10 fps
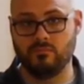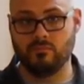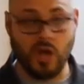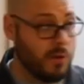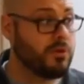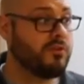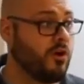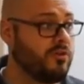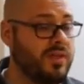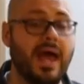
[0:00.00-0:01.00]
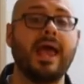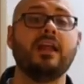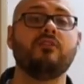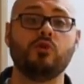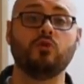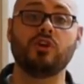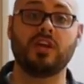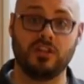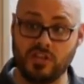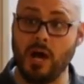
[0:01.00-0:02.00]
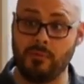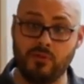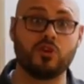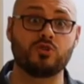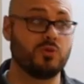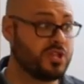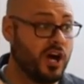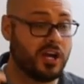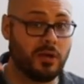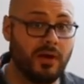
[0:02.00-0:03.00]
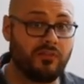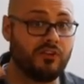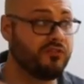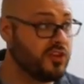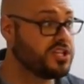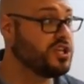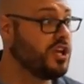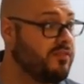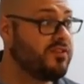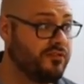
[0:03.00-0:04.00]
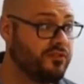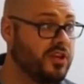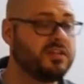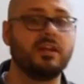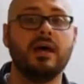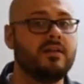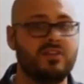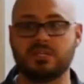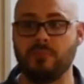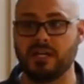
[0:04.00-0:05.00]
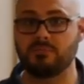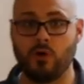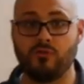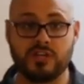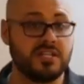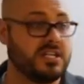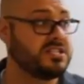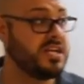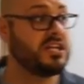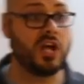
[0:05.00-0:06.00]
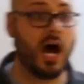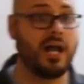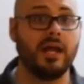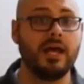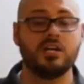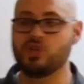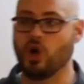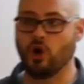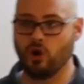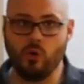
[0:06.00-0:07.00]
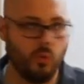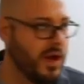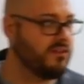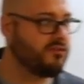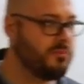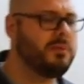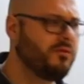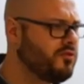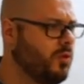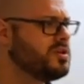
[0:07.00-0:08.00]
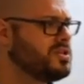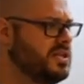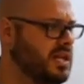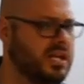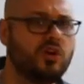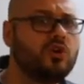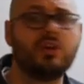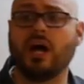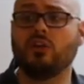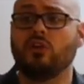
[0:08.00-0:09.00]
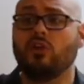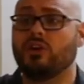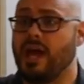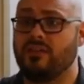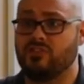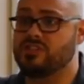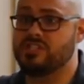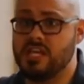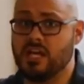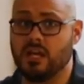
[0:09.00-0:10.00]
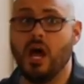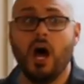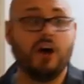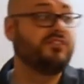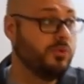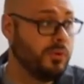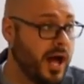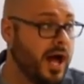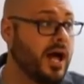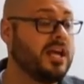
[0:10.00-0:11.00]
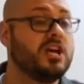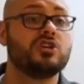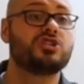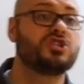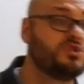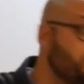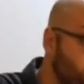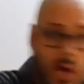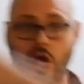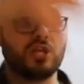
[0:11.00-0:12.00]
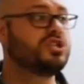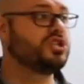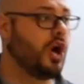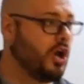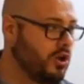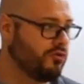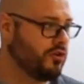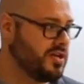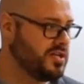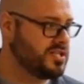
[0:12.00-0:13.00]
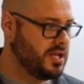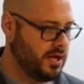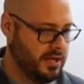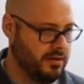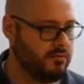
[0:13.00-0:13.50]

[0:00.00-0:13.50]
God would have heard that. And if you look at the top of the verse where he's talking about the affliction of the afflicted, this makes perfect sense. Did God turn away from him? Of course he did. He could not look at the sin of you and I smudged all over his son.